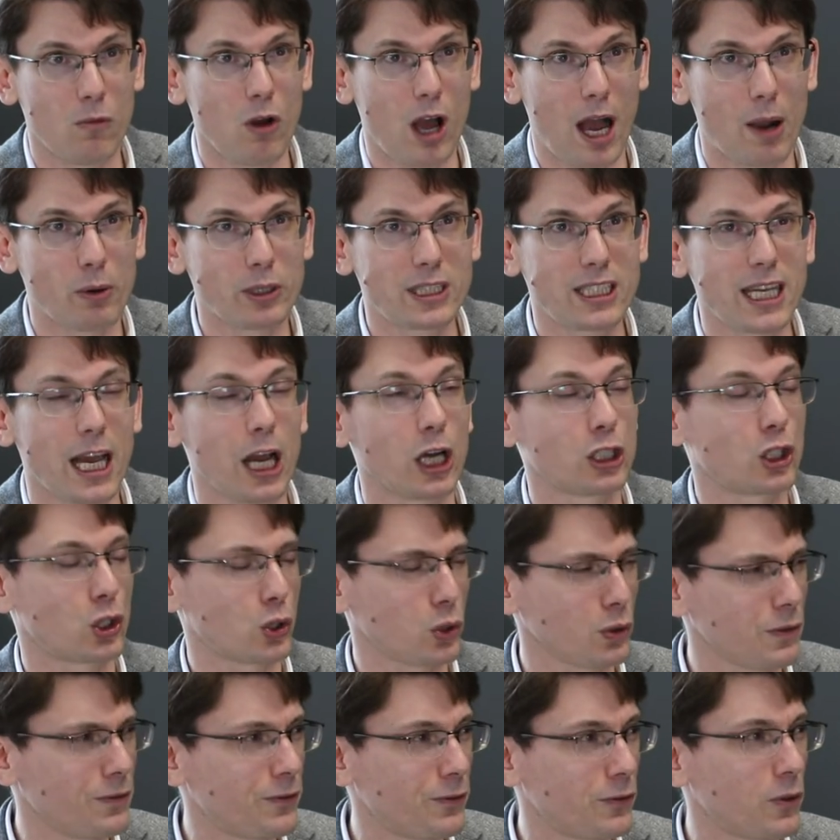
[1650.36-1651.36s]
I would say a
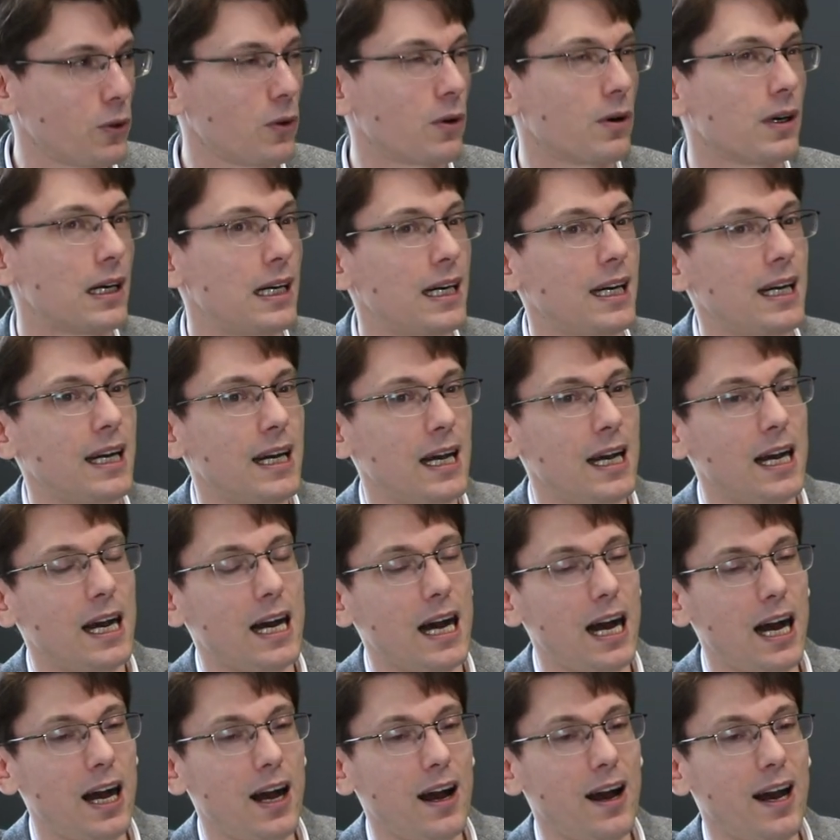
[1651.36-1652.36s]
truthful
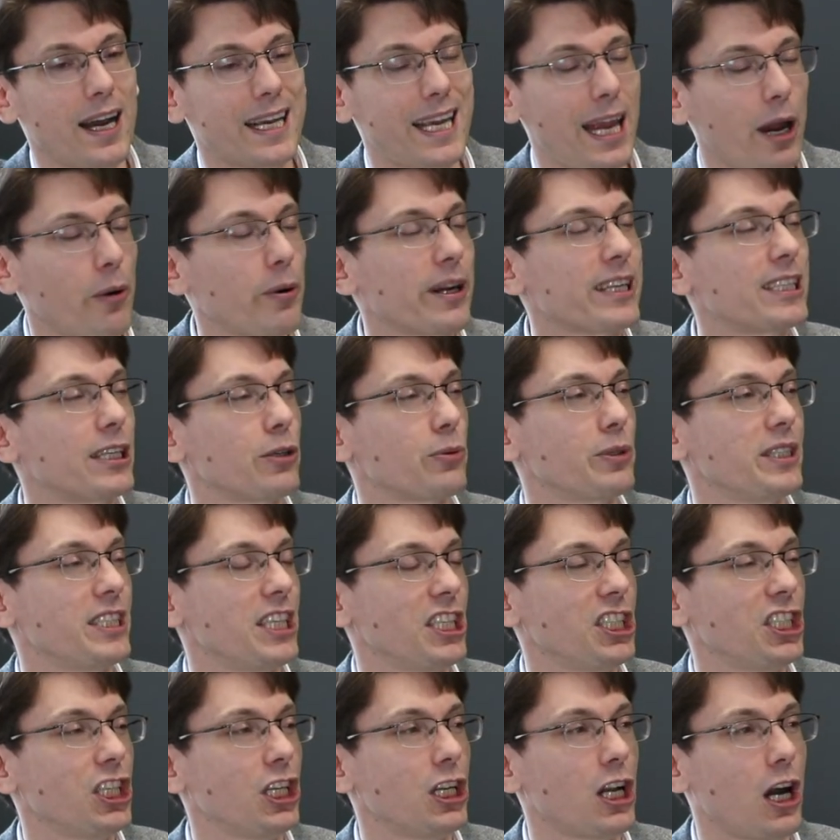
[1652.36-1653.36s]

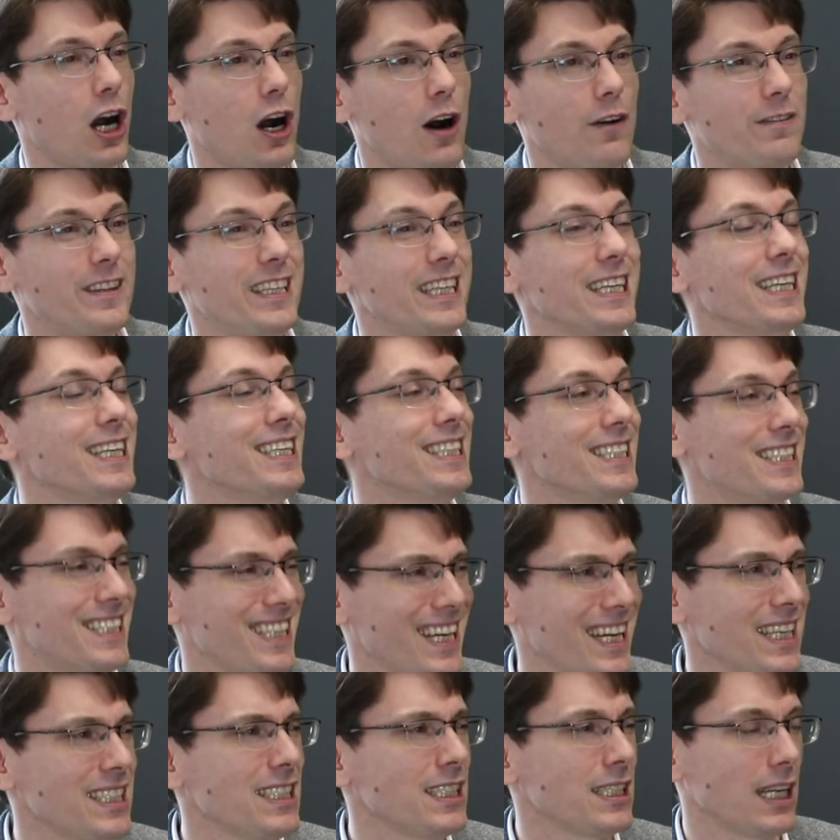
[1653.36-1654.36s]
characterization of the
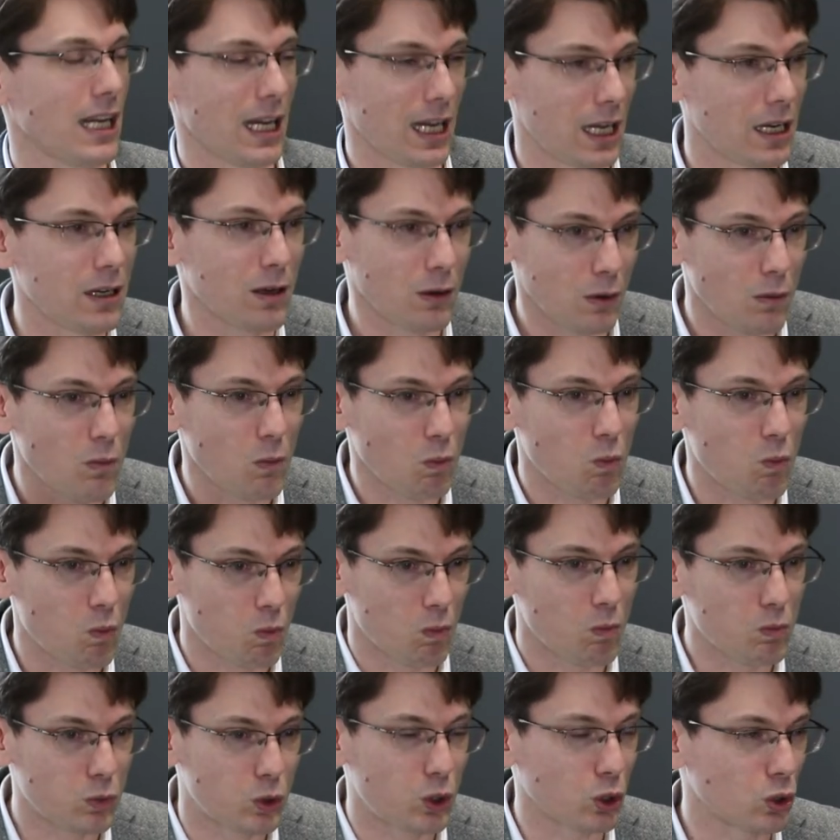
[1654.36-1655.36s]
intent and
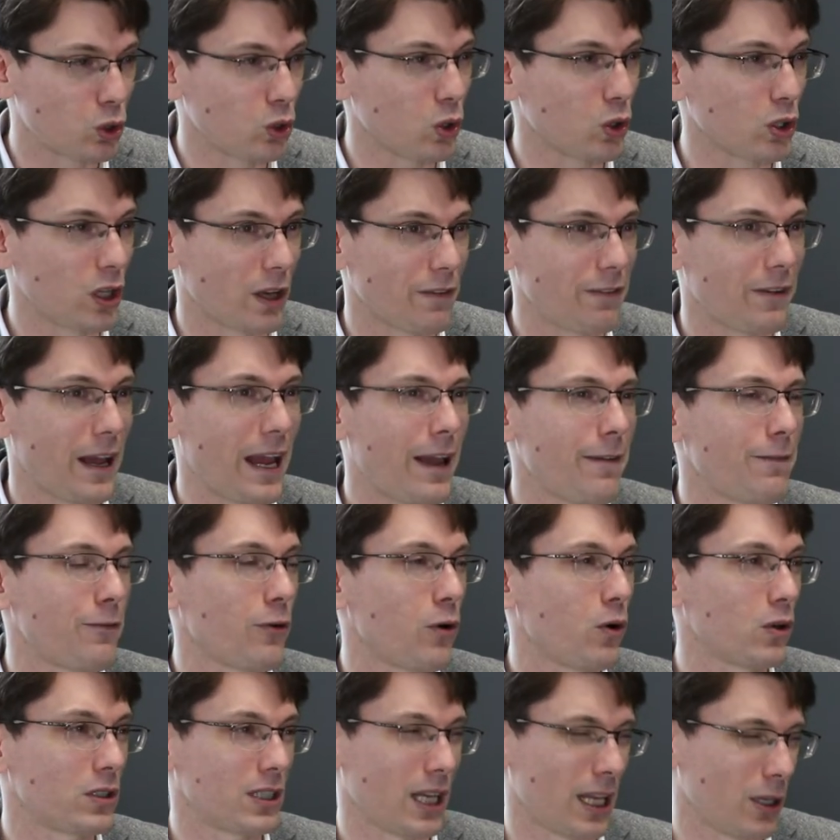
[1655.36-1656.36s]
the sort of
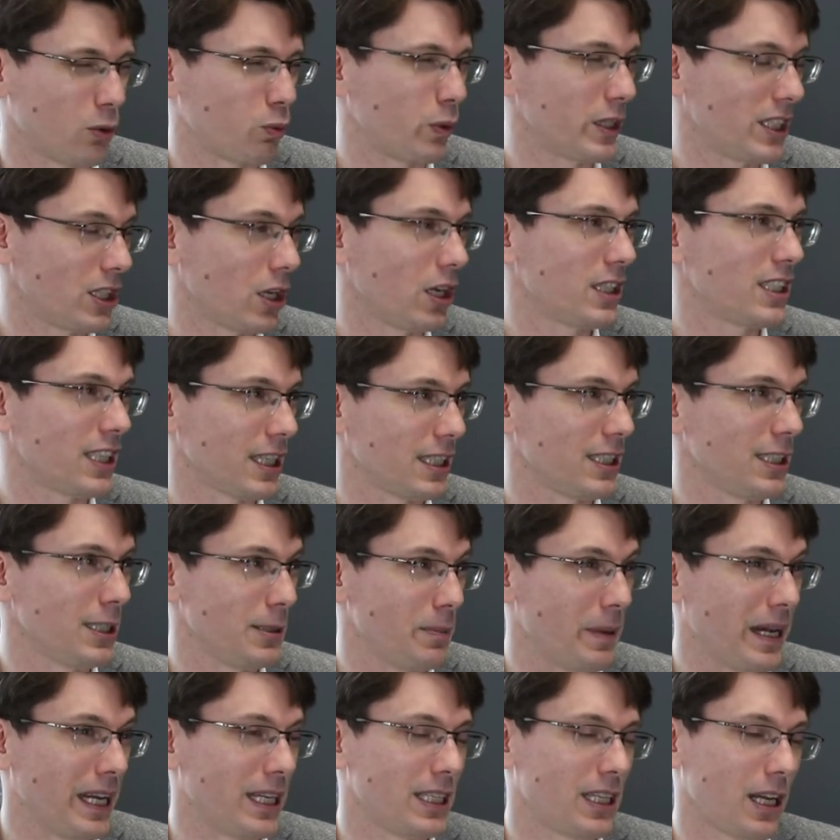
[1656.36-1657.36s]
effort and result that is
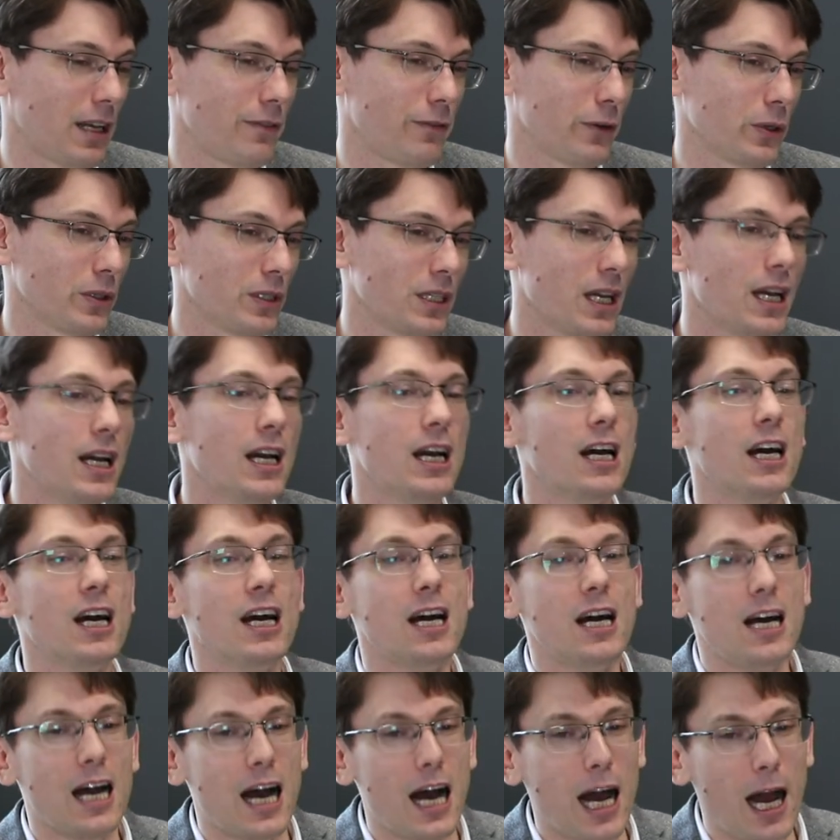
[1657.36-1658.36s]
being delivered.
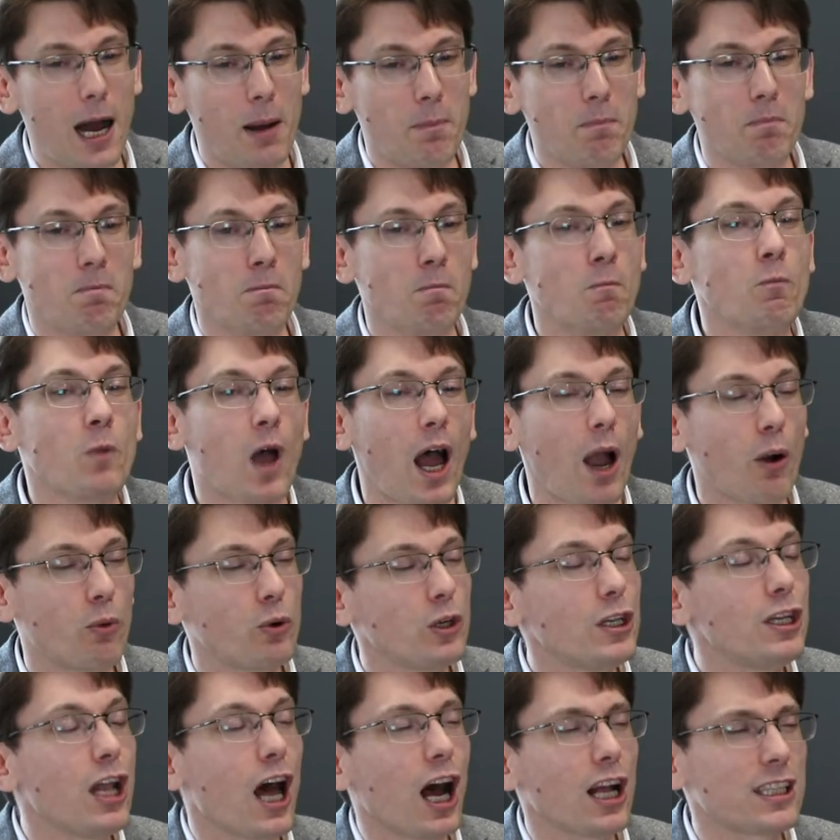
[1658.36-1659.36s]
I
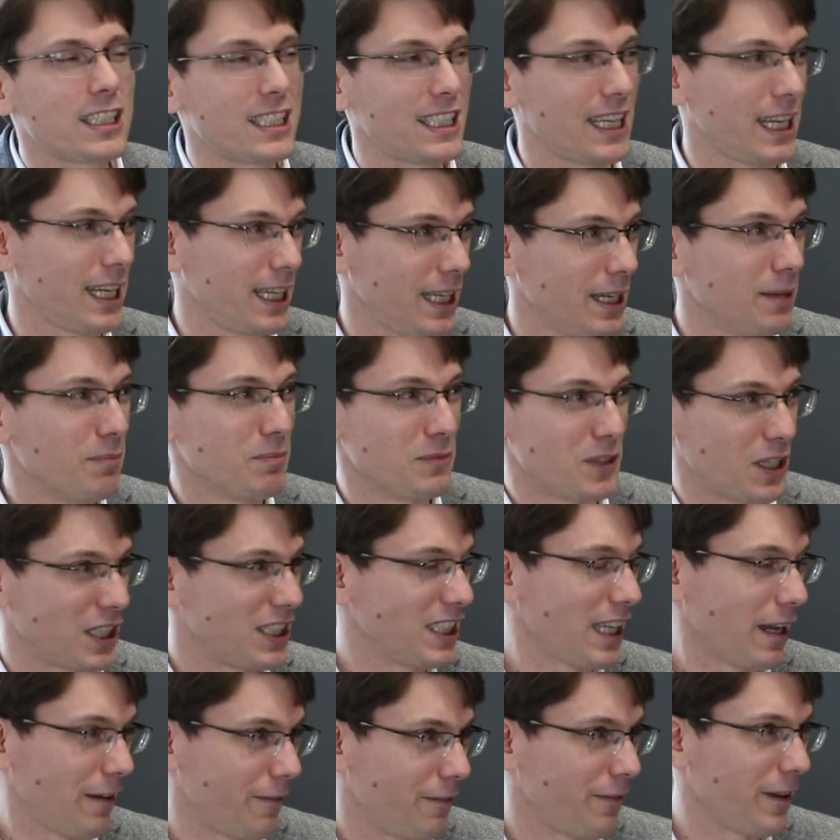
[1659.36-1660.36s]
would not say the
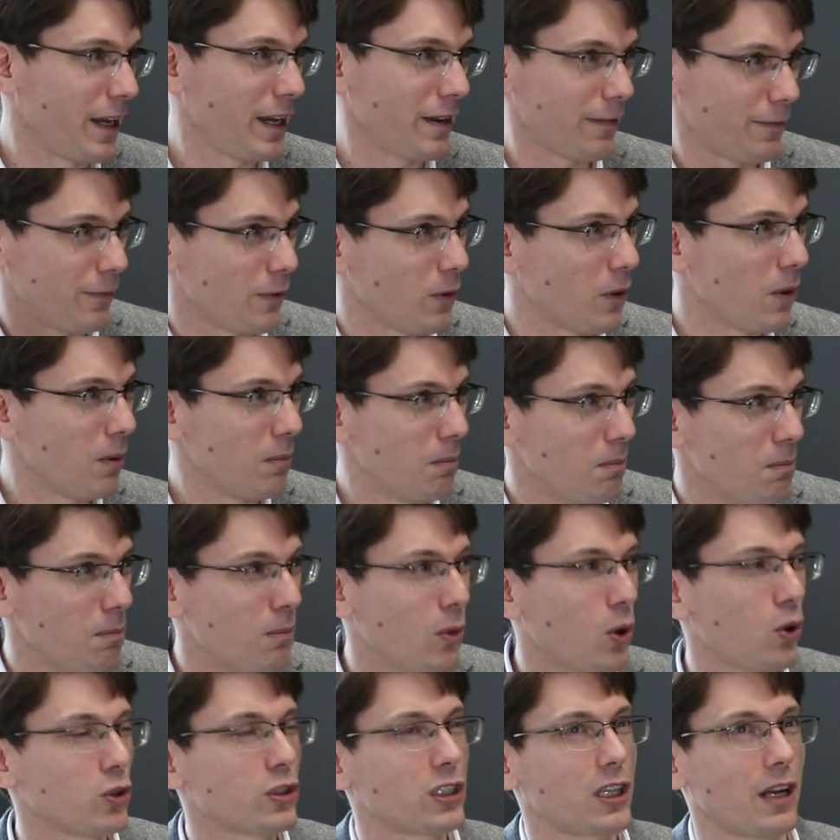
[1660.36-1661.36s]
same thing for
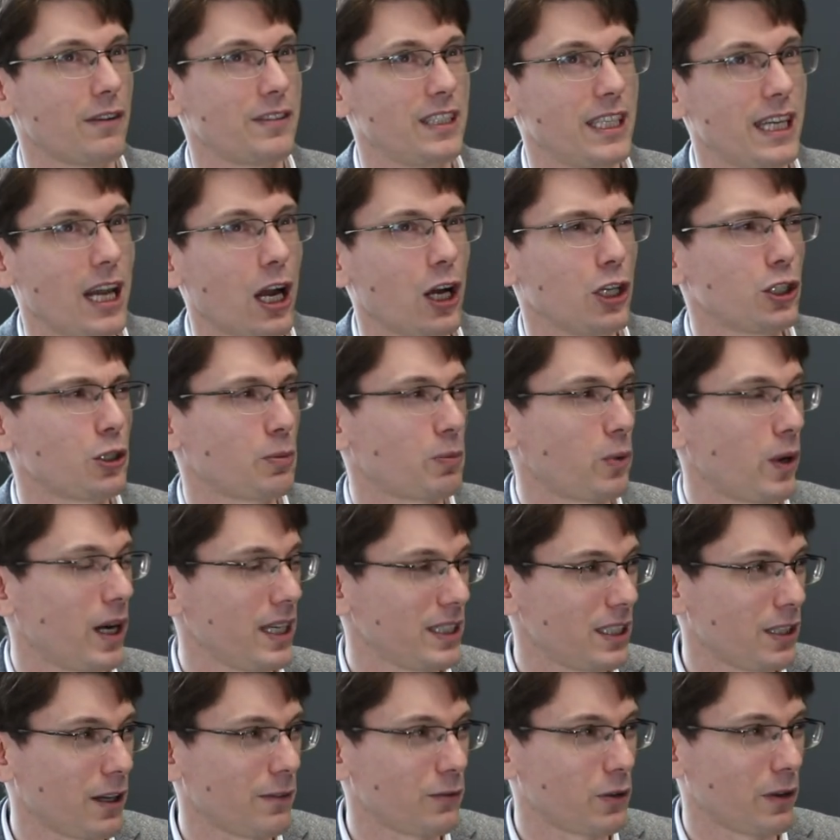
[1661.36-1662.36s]
most of the
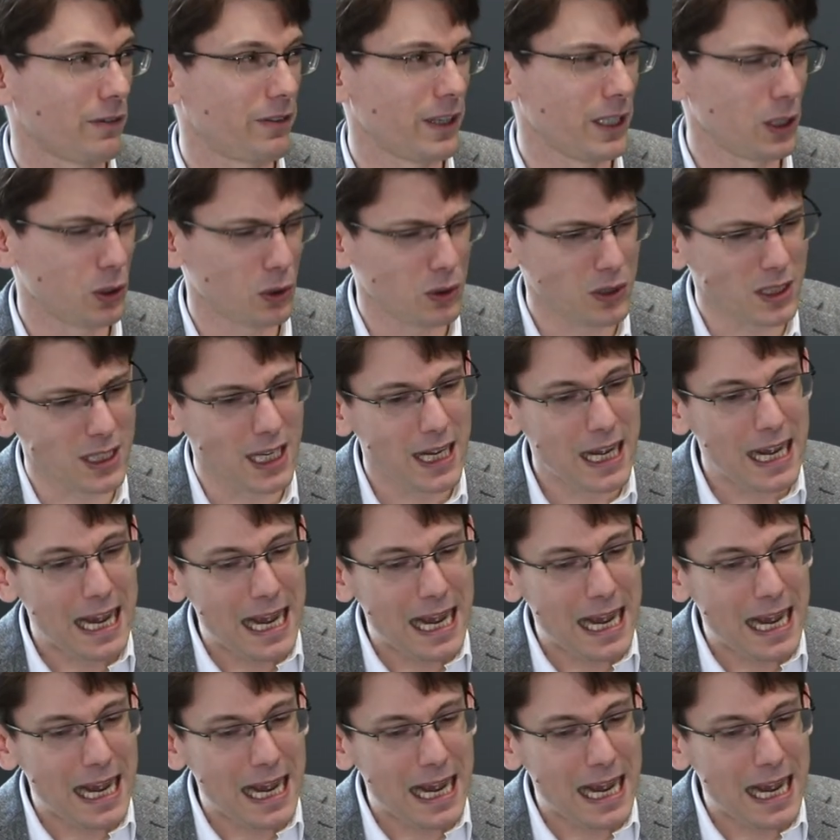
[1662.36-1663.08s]
enterprise software vendors.